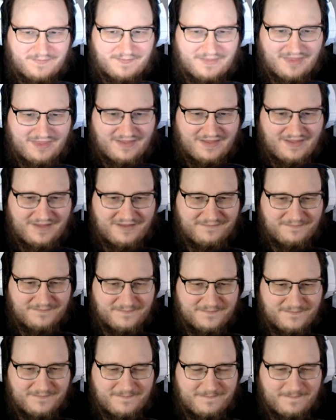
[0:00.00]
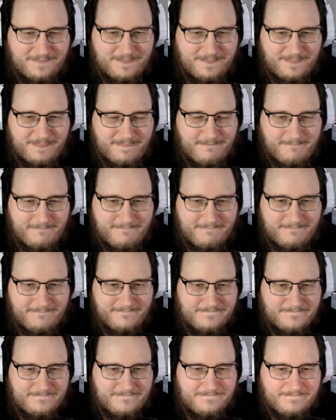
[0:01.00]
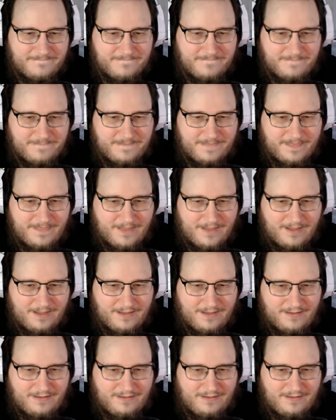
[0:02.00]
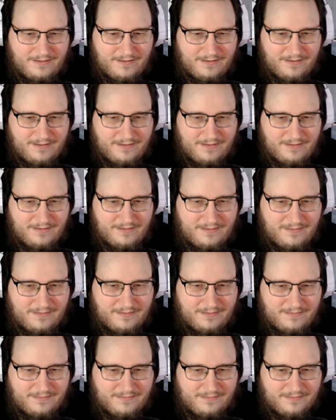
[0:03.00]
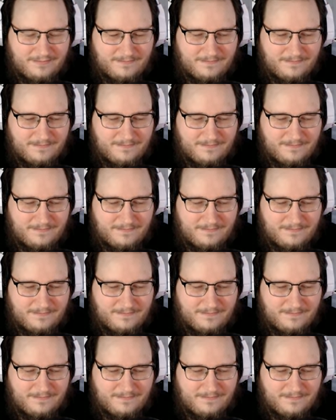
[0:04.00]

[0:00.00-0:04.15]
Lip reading: No one is speaking in this clip.